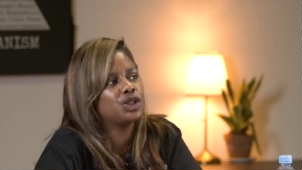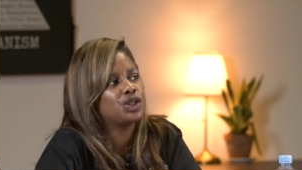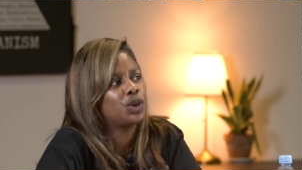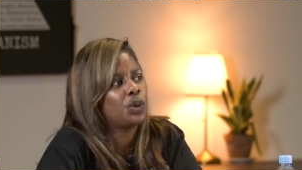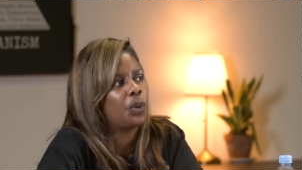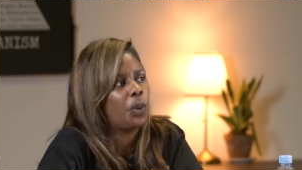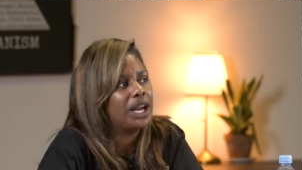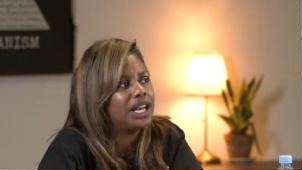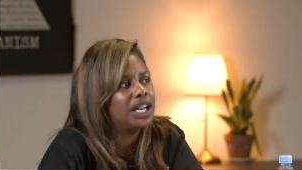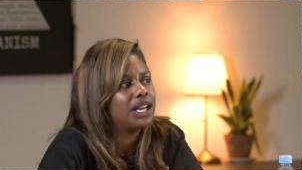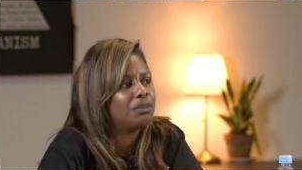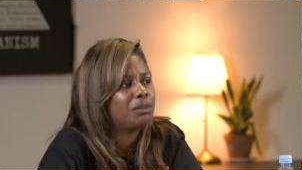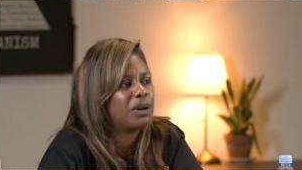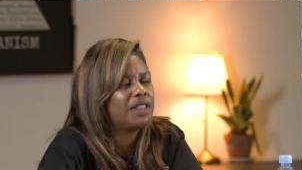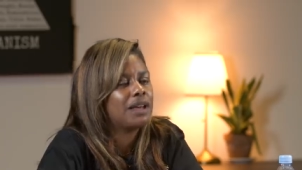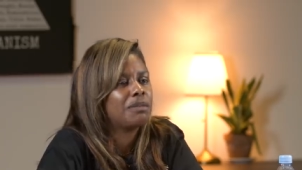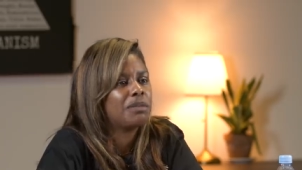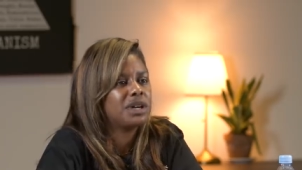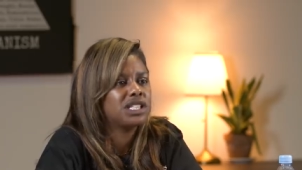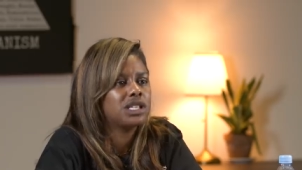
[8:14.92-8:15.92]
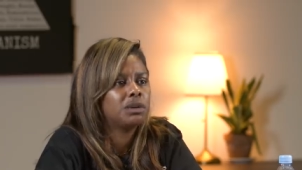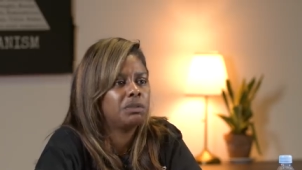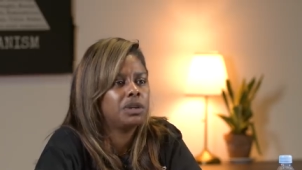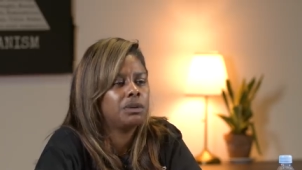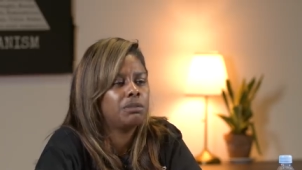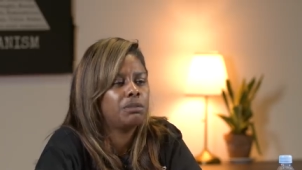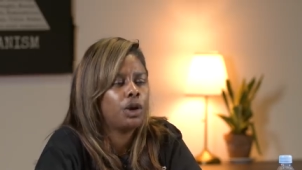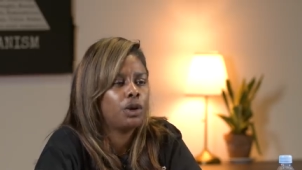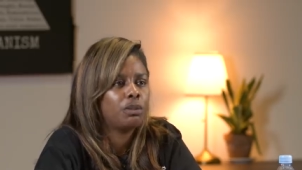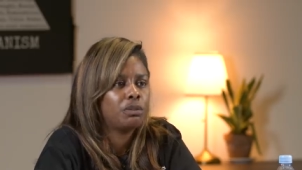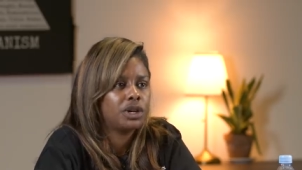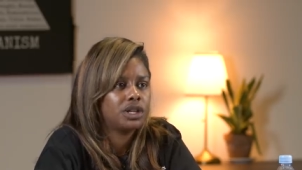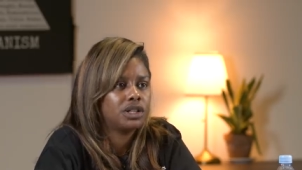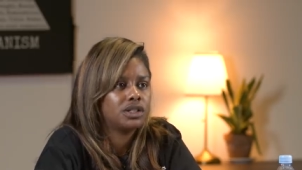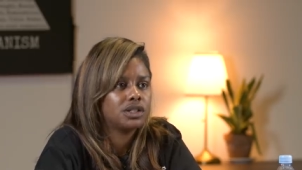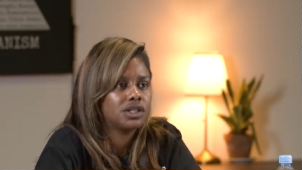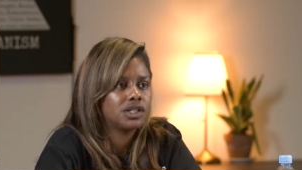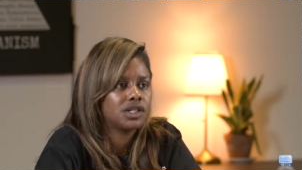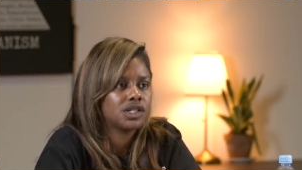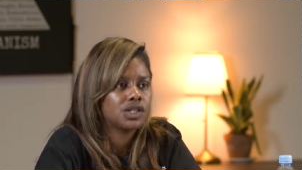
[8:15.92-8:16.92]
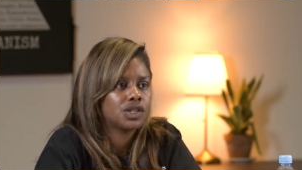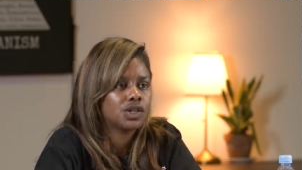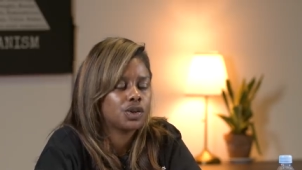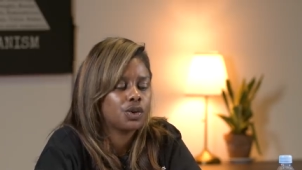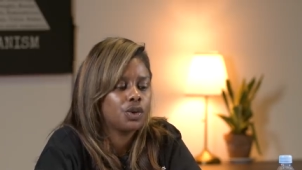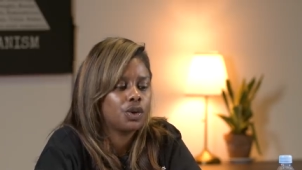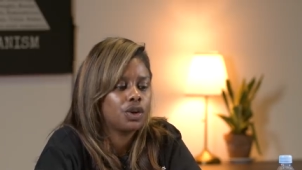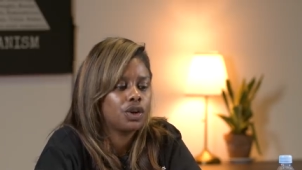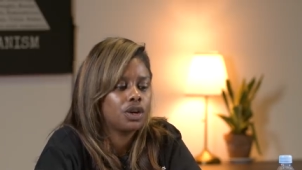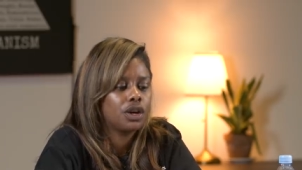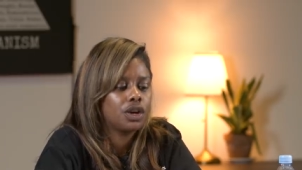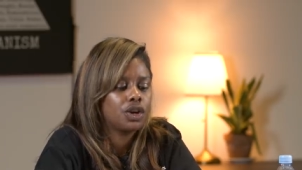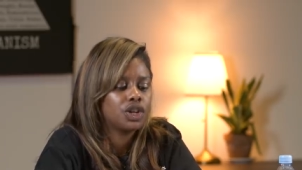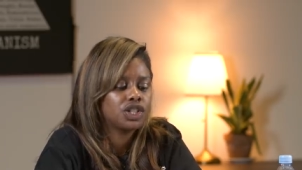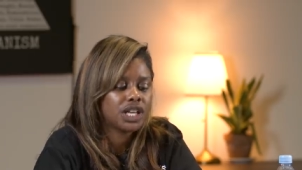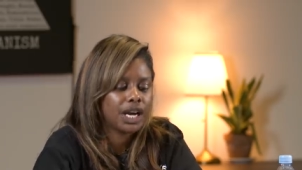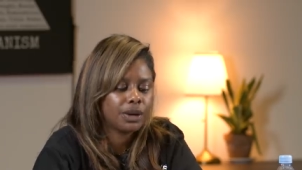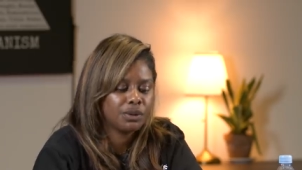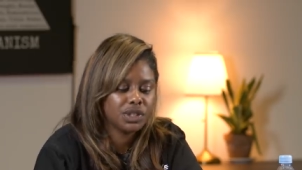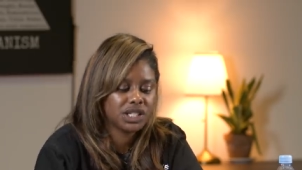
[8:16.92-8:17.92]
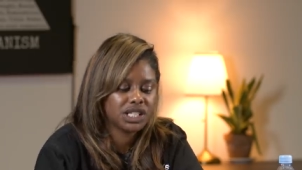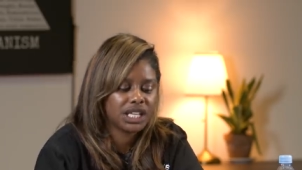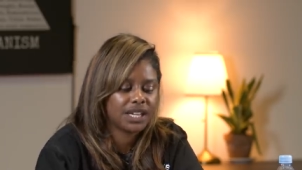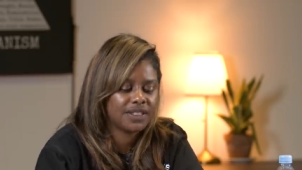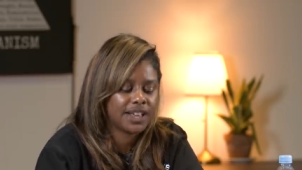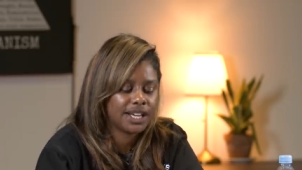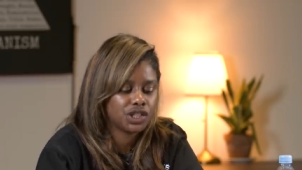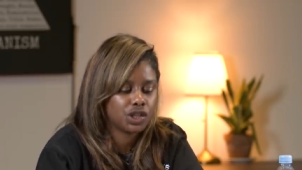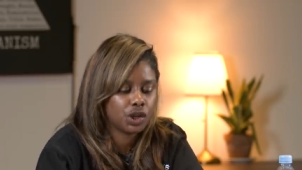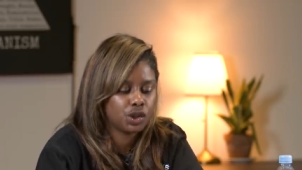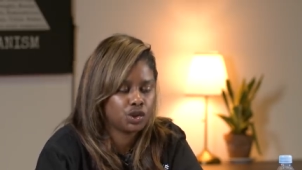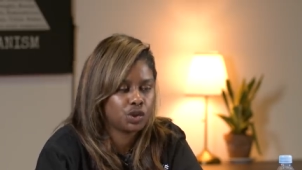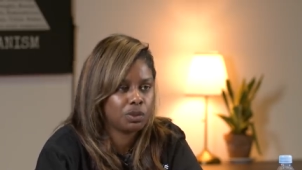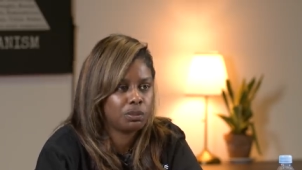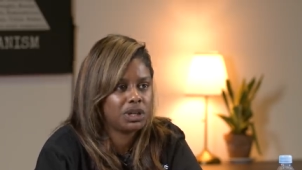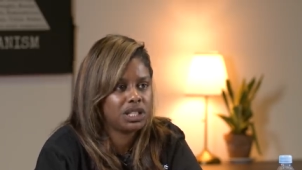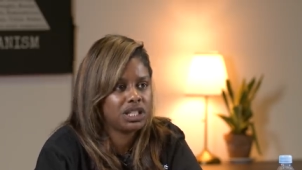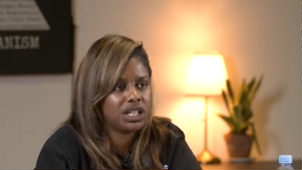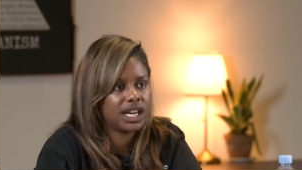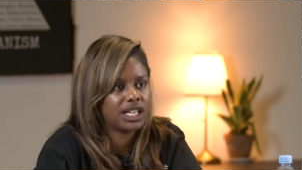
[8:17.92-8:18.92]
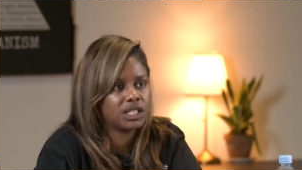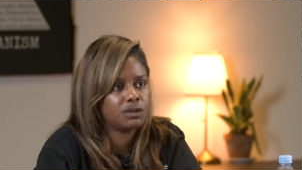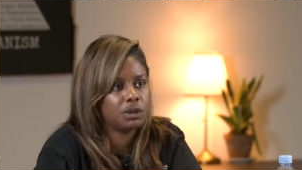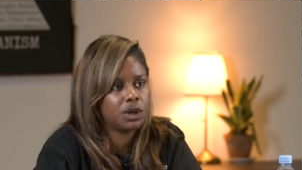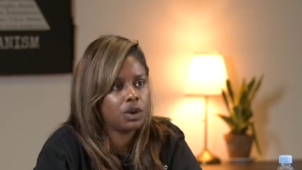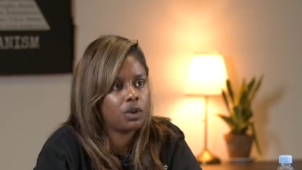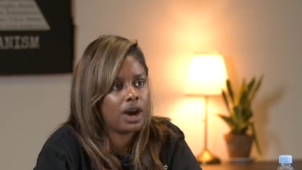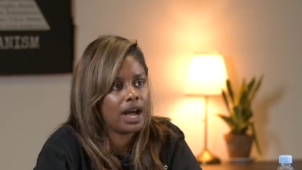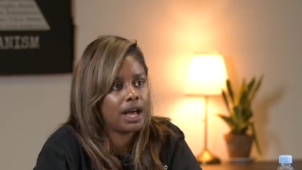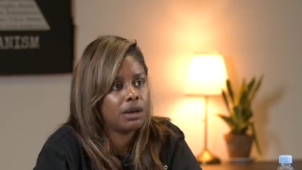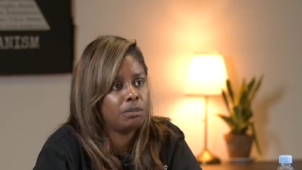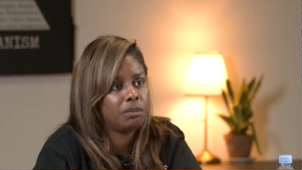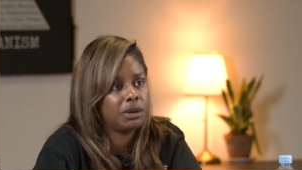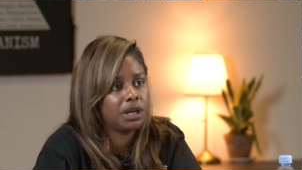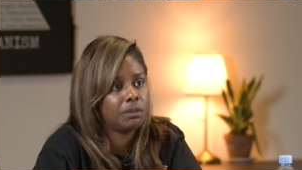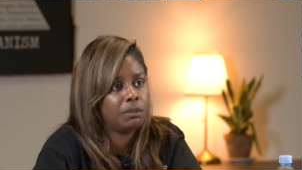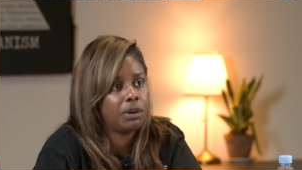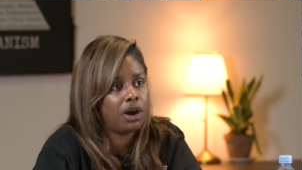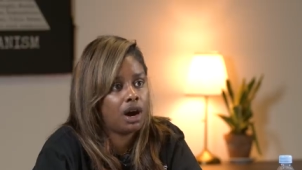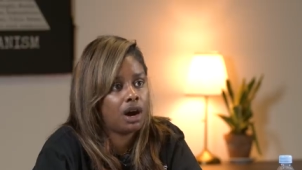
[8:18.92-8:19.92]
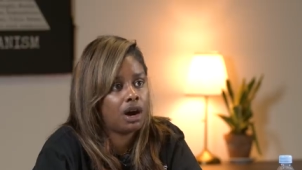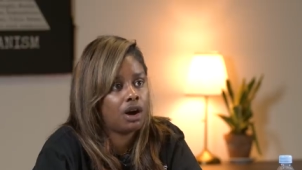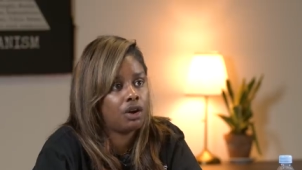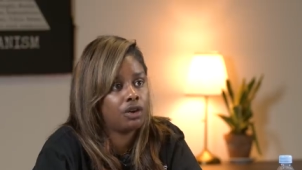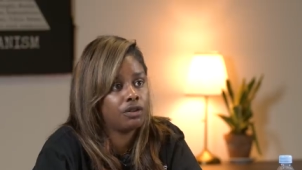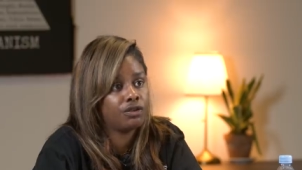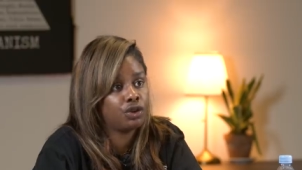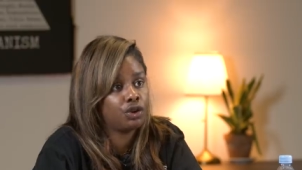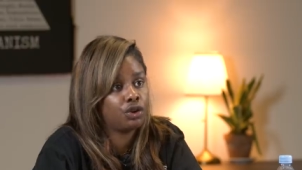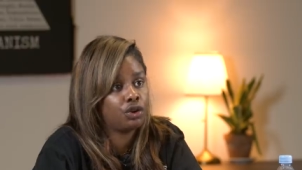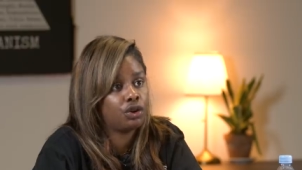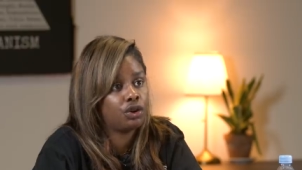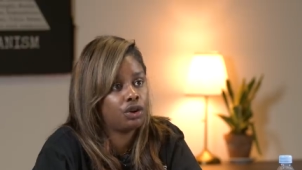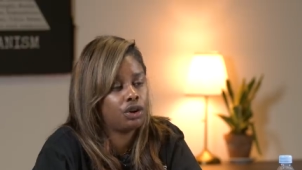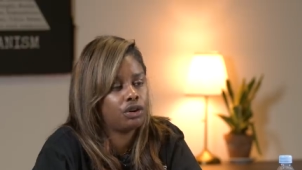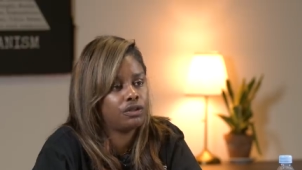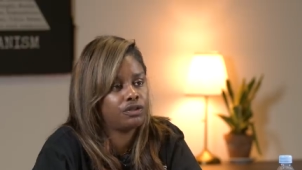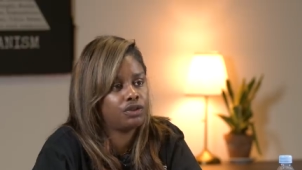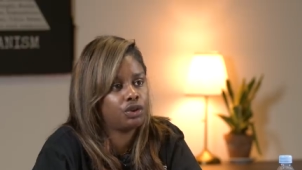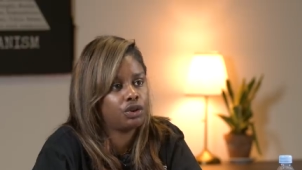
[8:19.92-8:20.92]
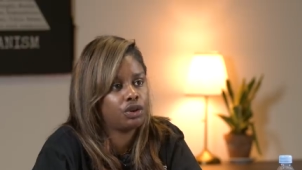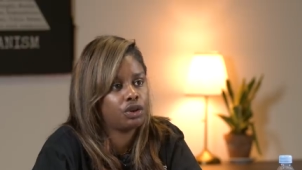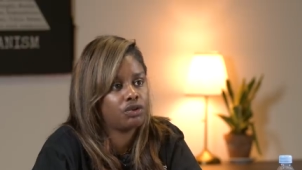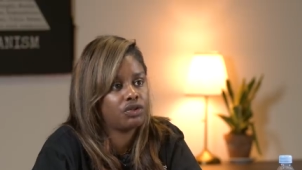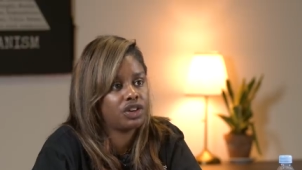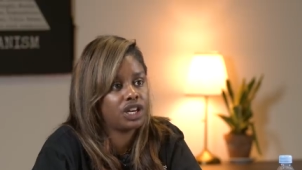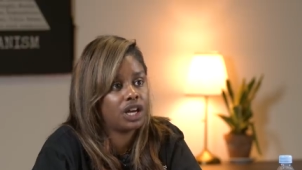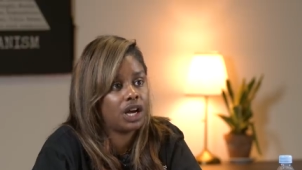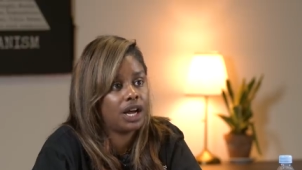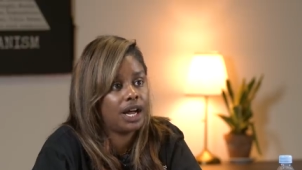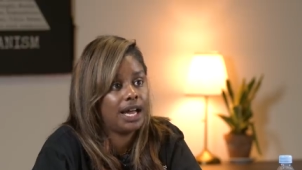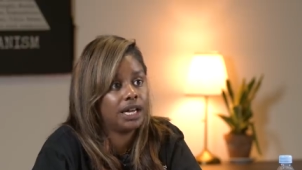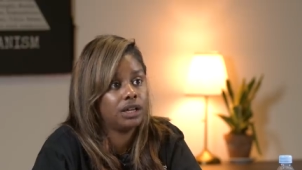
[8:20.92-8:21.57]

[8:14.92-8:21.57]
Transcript: you, so when, but there must have been moments, because I would say that social media has been quite a big part of your, of your career